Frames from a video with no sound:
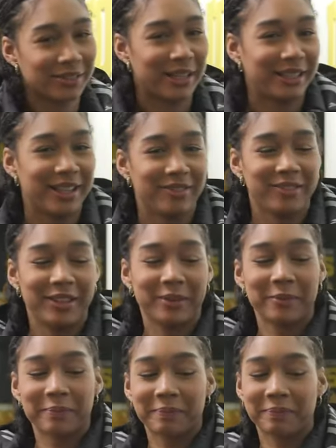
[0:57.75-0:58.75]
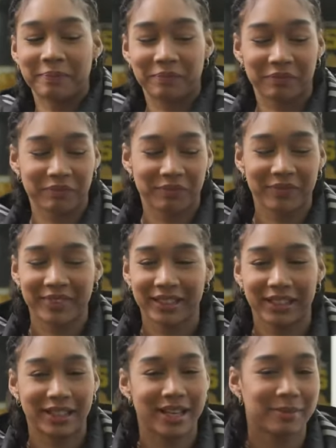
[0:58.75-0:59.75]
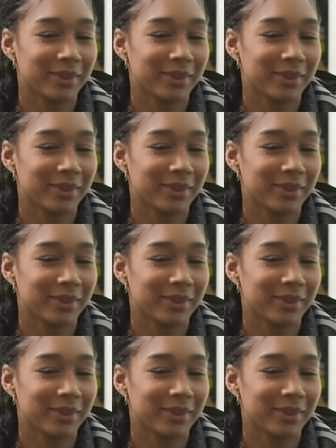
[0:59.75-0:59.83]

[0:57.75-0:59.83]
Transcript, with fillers: the way I love you. And